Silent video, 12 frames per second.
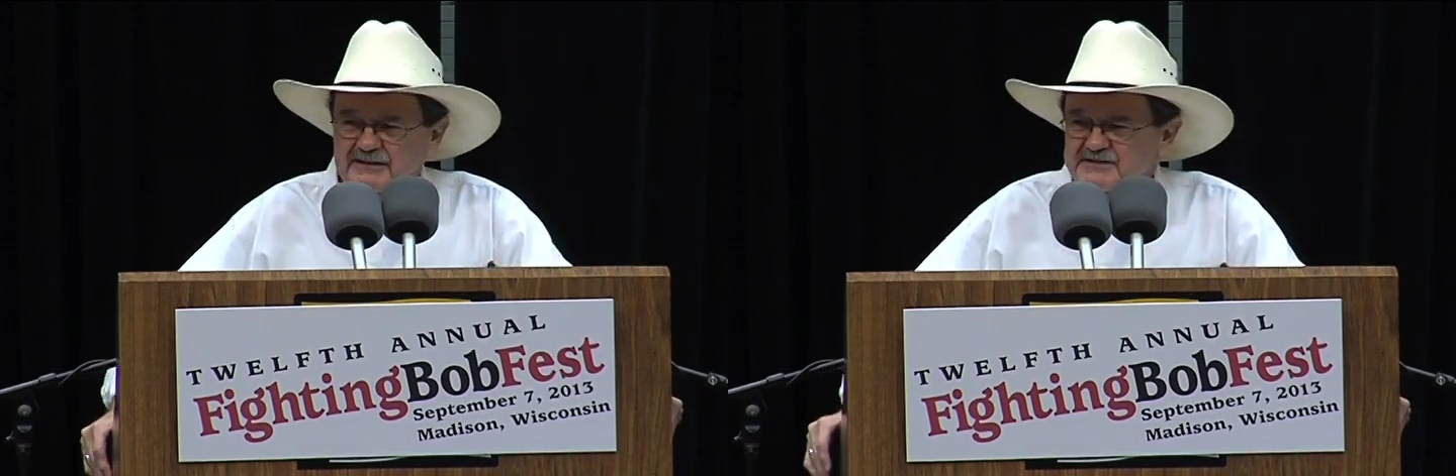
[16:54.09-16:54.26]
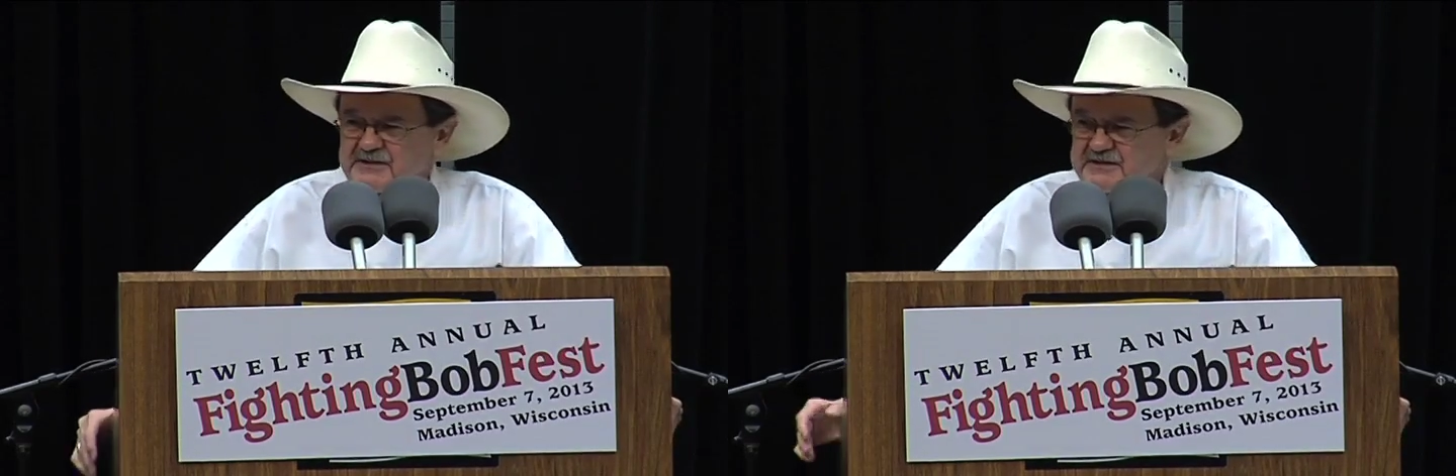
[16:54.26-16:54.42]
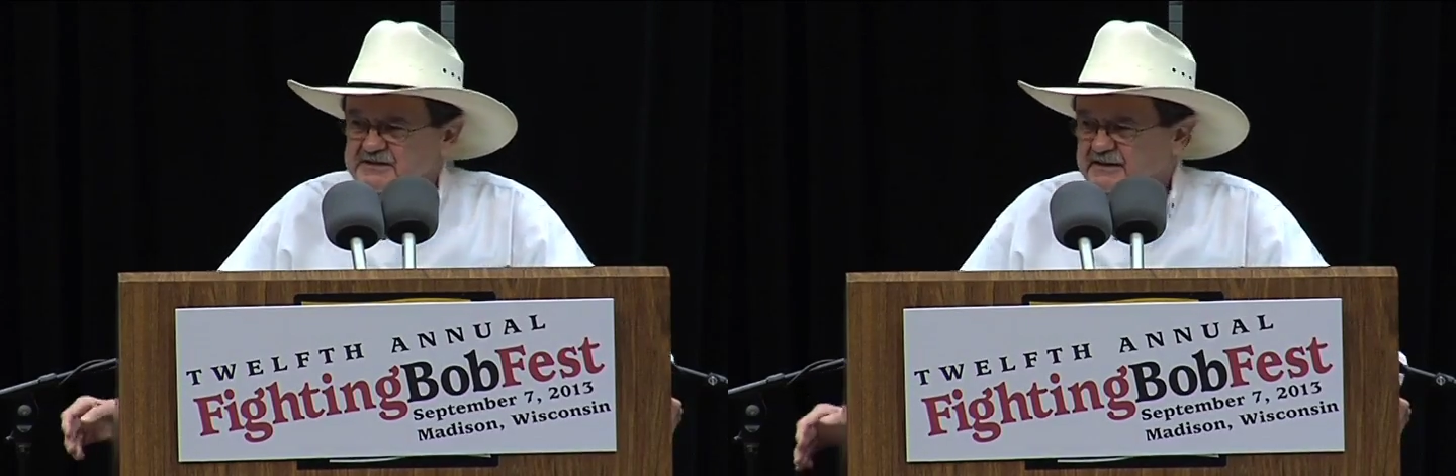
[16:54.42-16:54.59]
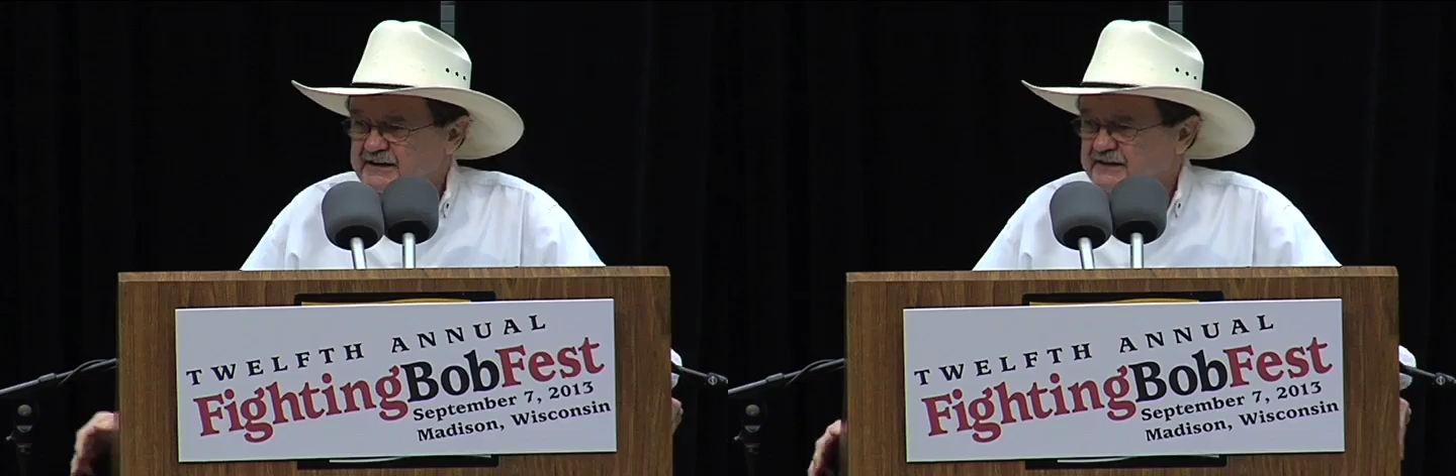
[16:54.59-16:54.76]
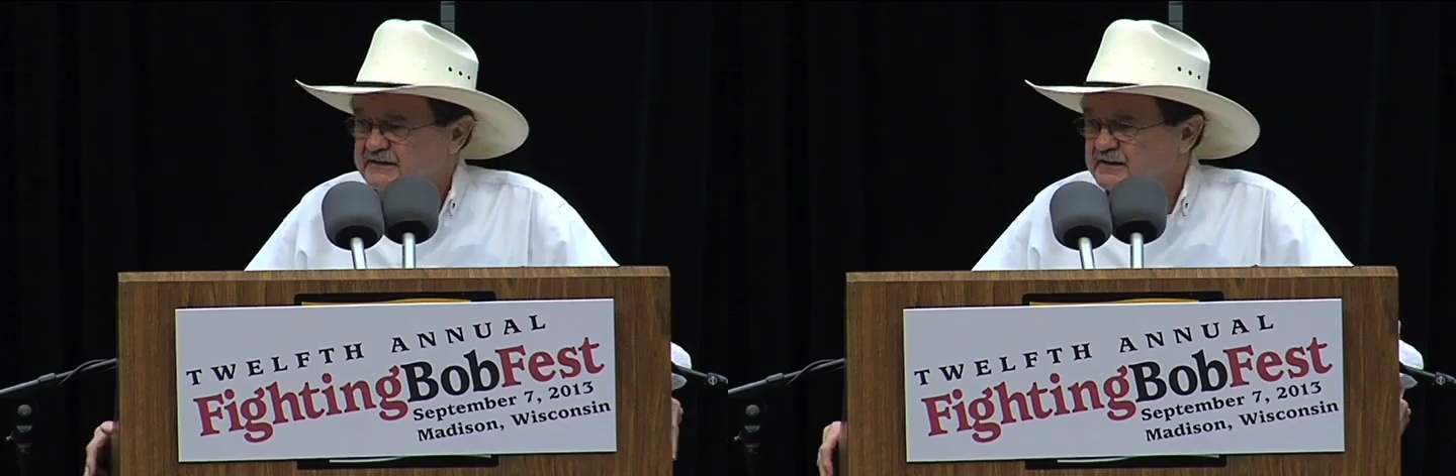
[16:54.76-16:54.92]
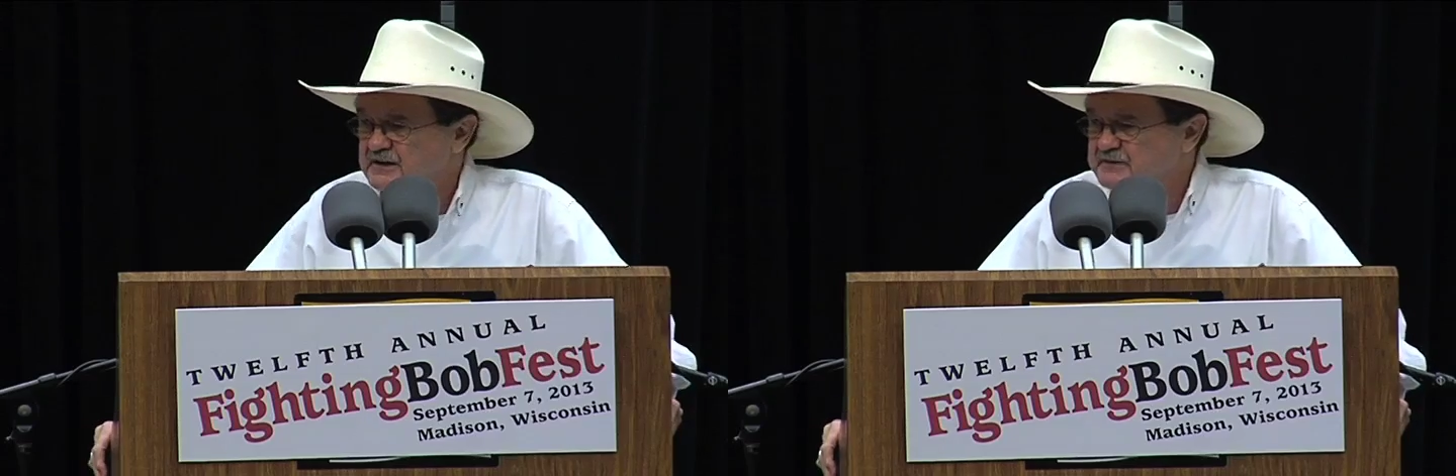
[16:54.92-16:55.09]
as they say
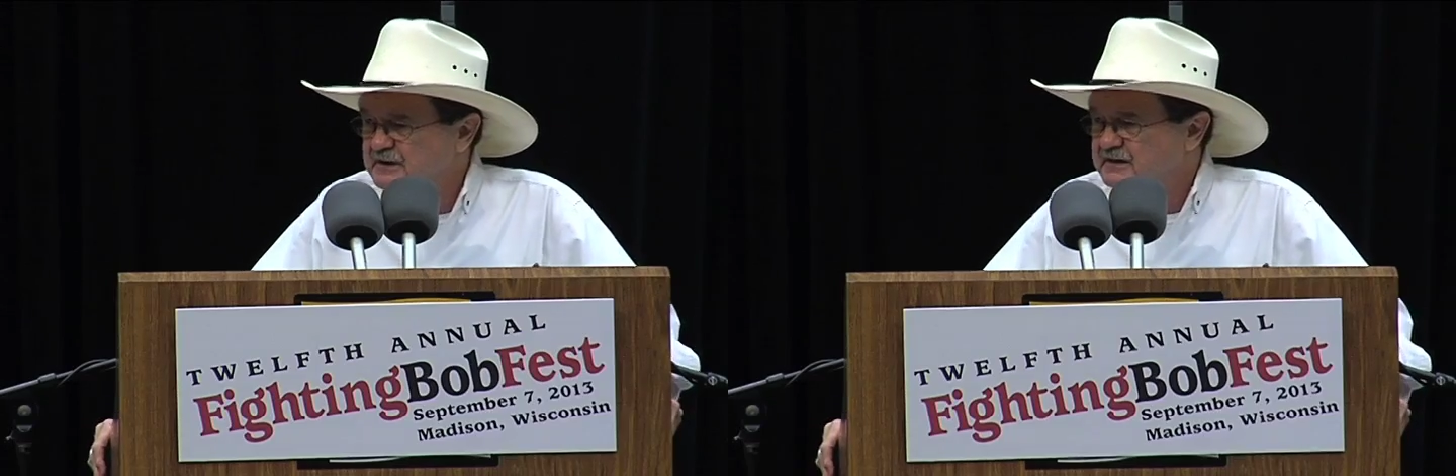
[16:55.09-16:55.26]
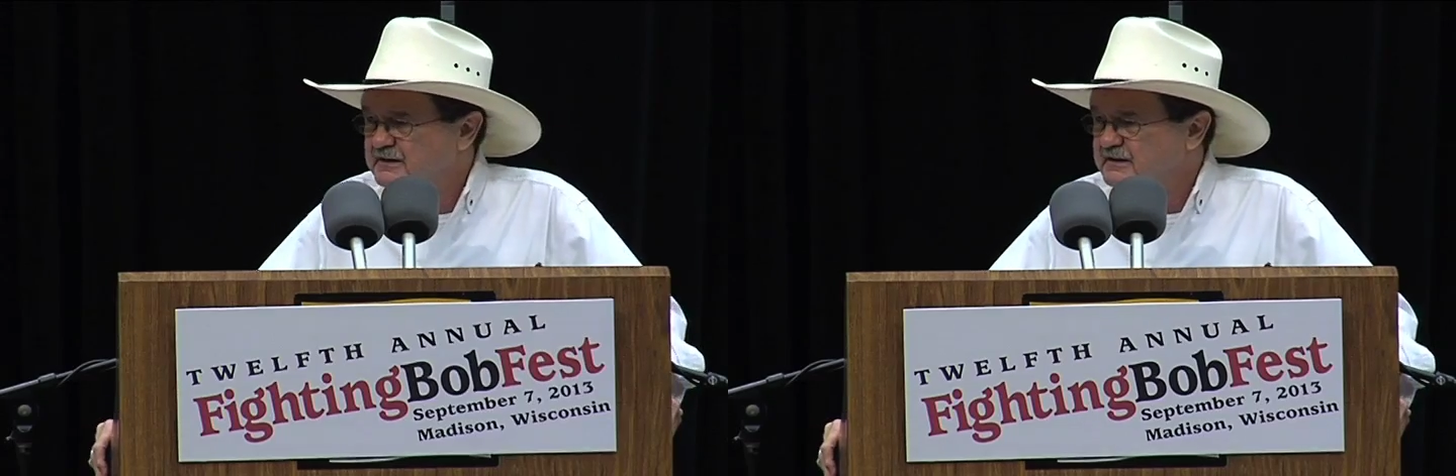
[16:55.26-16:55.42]
out in Lubbock.